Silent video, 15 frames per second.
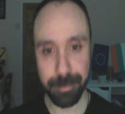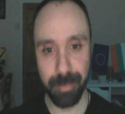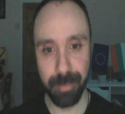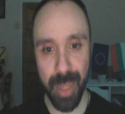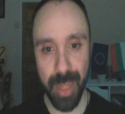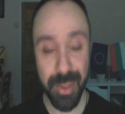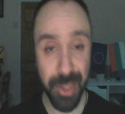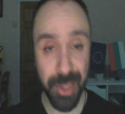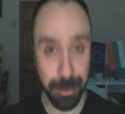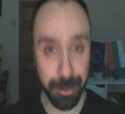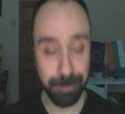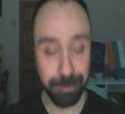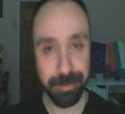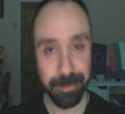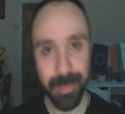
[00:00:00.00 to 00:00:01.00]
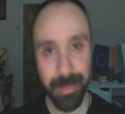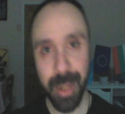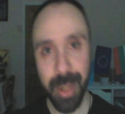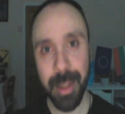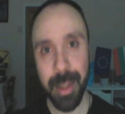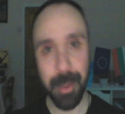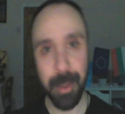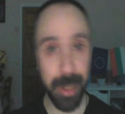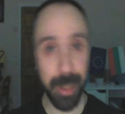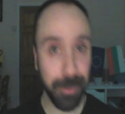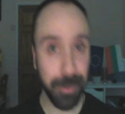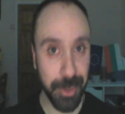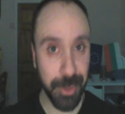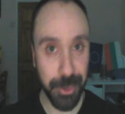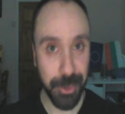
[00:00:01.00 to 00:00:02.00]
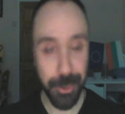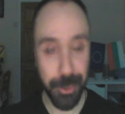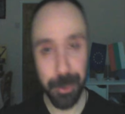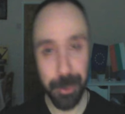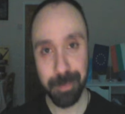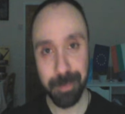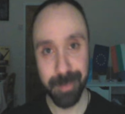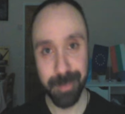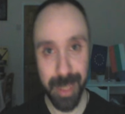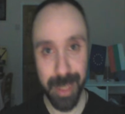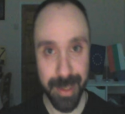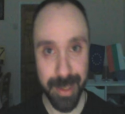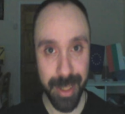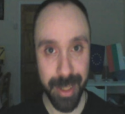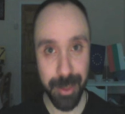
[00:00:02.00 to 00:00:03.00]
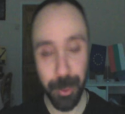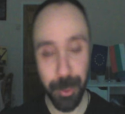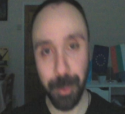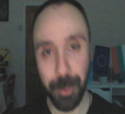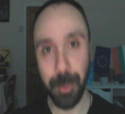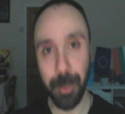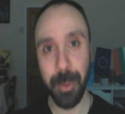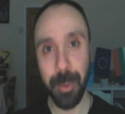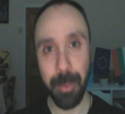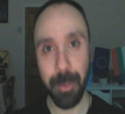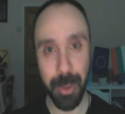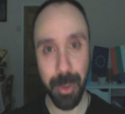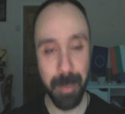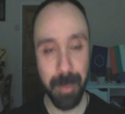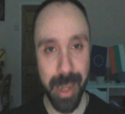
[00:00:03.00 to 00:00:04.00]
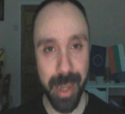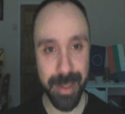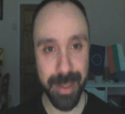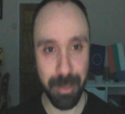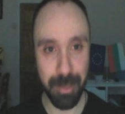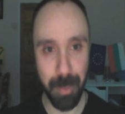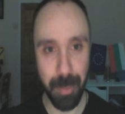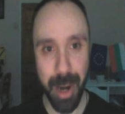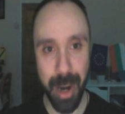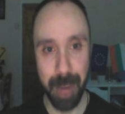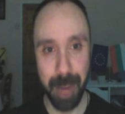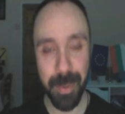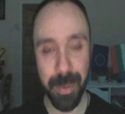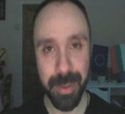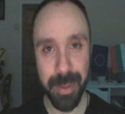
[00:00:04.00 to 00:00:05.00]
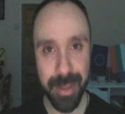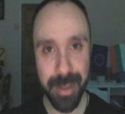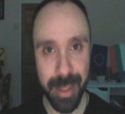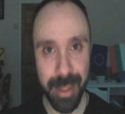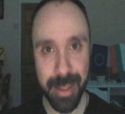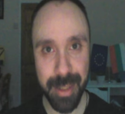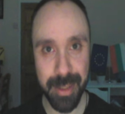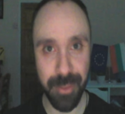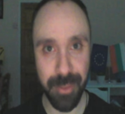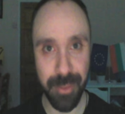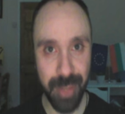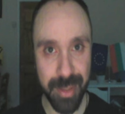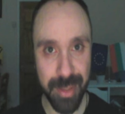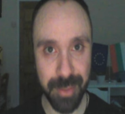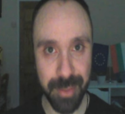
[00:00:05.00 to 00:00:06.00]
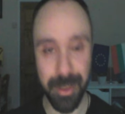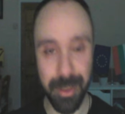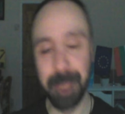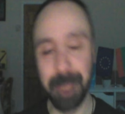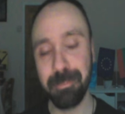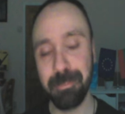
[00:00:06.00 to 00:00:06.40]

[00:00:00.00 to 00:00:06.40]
Still, without further ado, let's get to what makes a Barb tick defensively.